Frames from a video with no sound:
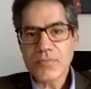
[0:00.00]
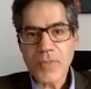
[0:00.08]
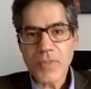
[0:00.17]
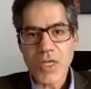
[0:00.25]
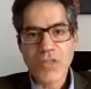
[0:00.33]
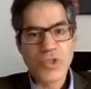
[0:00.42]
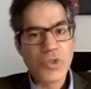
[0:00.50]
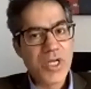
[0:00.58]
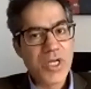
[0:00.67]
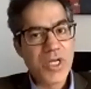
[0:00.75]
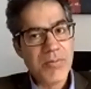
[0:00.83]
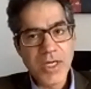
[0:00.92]
So there are
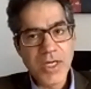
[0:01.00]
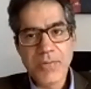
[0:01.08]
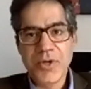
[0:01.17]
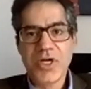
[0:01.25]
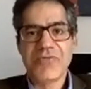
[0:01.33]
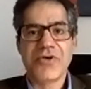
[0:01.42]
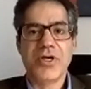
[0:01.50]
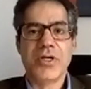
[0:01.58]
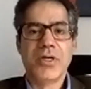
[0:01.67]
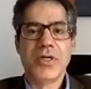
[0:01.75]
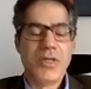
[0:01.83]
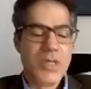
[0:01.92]
multiple different
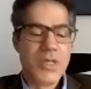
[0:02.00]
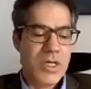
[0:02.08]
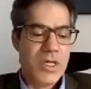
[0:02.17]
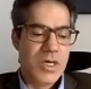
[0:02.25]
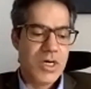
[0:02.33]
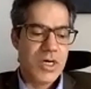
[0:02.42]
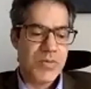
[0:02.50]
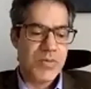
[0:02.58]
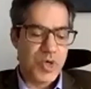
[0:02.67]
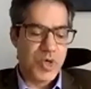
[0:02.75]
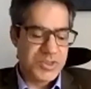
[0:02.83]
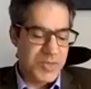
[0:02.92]

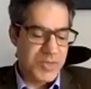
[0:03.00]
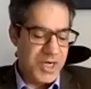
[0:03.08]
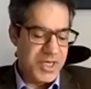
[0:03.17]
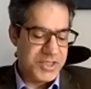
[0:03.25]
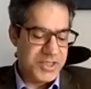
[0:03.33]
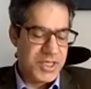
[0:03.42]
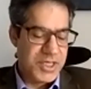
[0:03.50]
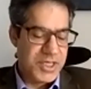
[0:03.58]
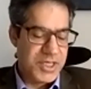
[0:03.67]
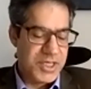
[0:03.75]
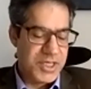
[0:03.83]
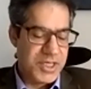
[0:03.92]
possibilities
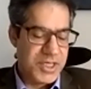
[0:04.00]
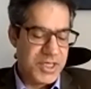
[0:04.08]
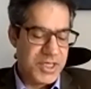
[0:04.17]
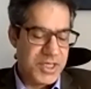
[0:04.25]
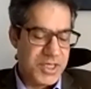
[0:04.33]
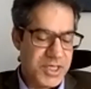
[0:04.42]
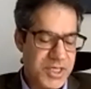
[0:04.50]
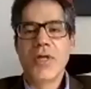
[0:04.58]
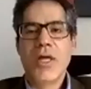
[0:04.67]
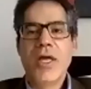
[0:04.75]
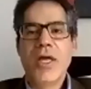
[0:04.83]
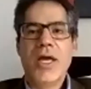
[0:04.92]
in front of you.
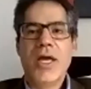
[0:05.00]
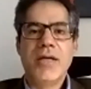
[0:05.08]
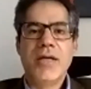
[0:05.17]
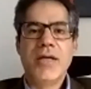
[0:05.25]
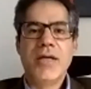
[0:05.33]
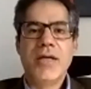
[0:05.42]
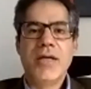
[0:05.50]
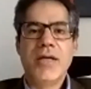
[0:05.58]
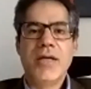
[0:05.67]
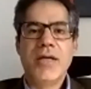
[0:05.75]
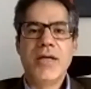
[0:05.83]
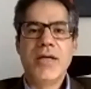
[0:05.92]
And
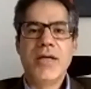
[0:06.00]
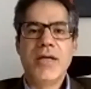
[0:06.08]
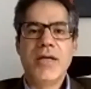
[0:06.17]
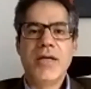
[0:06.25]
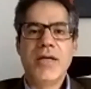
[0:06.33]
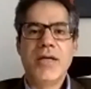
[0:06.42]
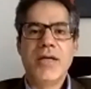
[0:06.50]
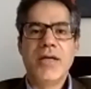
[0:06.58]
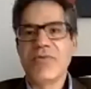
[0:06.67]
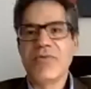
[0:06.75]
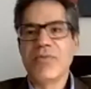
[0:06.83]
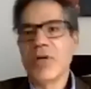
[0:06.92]
so we have
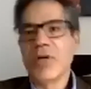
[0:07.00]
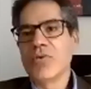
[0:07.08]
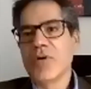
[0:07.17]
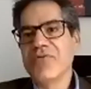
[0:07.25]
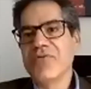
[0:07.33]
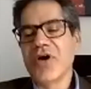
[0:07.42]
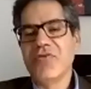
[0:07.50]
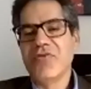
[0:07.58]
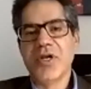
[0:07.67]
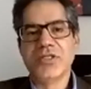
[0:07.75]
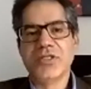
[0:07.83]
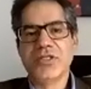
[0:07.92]
about 25 minutes,
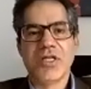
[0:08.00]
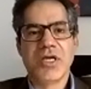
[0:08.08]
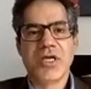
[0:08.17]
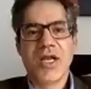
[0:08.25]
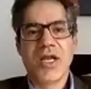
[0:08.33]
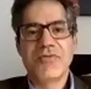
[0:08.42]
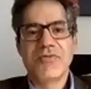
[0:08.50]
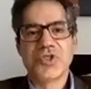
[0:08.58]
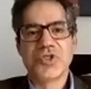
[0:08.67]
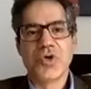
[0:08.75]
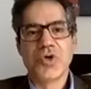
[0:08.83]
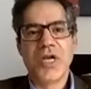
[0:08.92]
I think, left. So
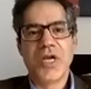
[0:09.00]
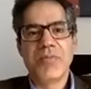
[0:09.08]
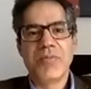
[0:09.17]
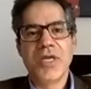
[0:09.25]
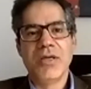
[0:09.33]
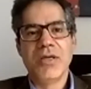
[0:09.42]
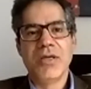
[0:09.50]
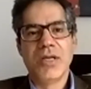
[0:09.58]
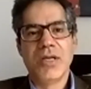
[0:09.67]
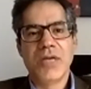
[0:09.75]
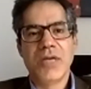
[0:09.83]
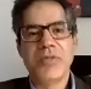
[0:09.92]
let me
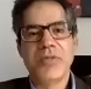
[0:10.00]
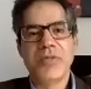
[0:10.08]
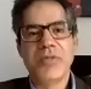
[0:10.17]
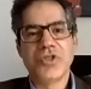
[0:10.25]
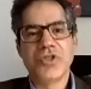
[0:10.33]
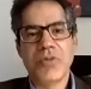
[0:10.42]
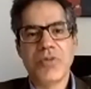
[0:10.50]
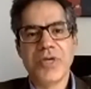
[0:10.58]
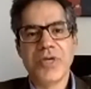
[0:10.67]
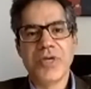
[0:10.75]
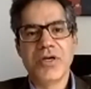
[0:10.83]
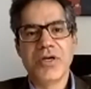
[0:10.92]
stop here
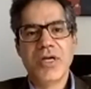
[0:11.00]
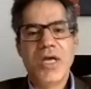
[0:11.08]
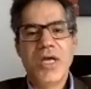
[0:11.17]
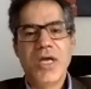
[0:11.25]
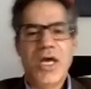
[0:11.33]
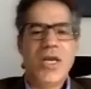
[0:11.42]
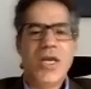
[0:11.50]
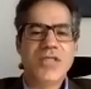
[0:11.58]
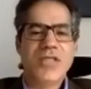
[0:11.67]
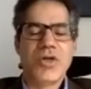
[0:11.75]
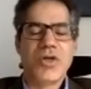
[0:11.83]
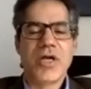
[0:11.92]
and let's
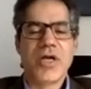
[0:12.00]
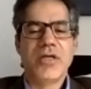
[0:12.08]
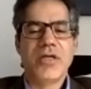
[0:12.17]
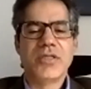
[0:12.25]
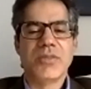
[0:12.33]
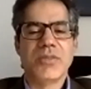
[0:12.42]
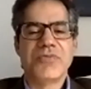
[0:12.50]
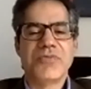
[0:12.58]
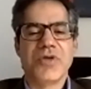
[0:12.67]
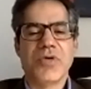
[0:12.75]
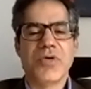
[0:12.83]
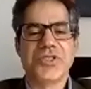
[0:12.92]
look at some of the
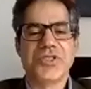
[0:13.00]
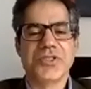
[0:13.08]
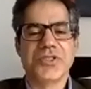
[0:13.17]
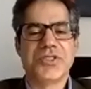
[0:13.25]
questions.